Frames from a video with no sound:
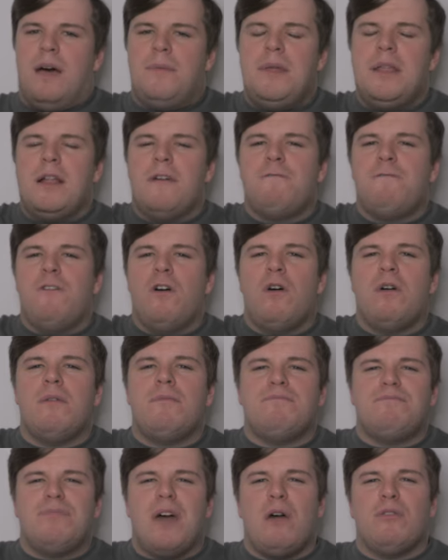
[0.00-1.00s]
I mean, I
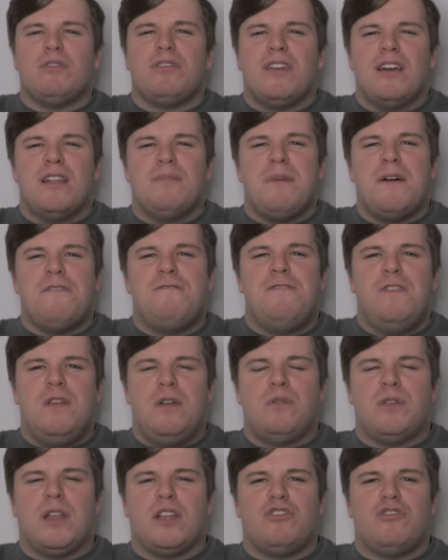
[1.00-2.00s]
thought that was kind of my
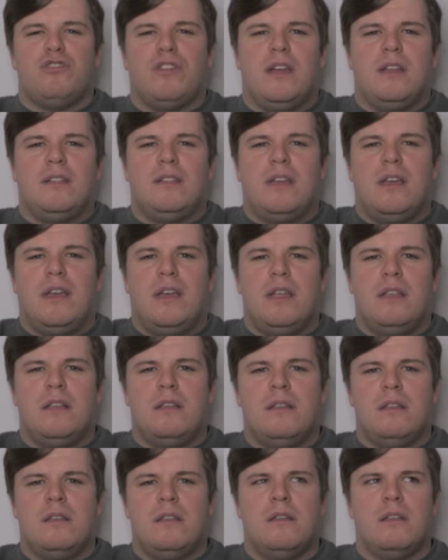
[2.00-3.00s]
fear when I tried it
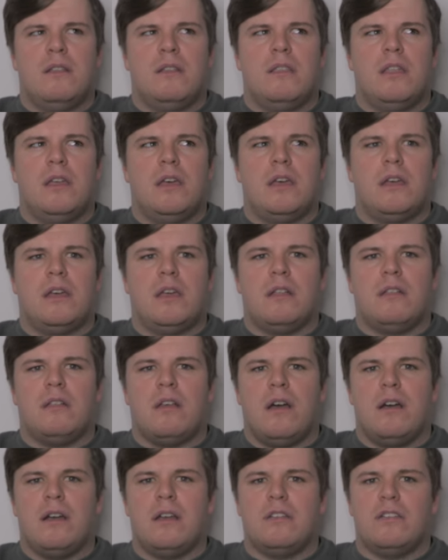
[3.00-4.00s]
in the
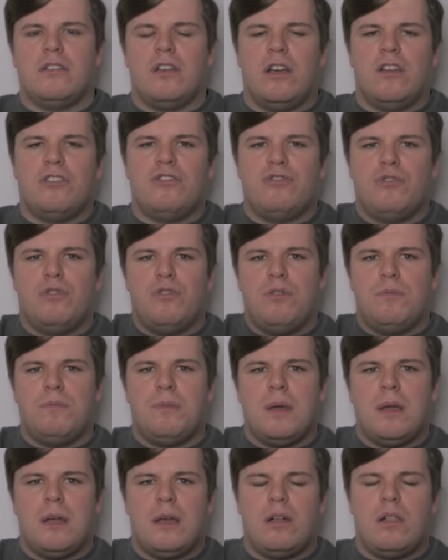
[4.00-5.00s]
Guitar Guitar shop
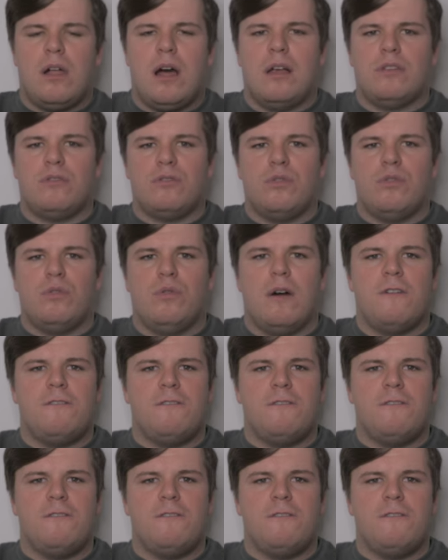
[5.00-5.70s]
in Glasgow.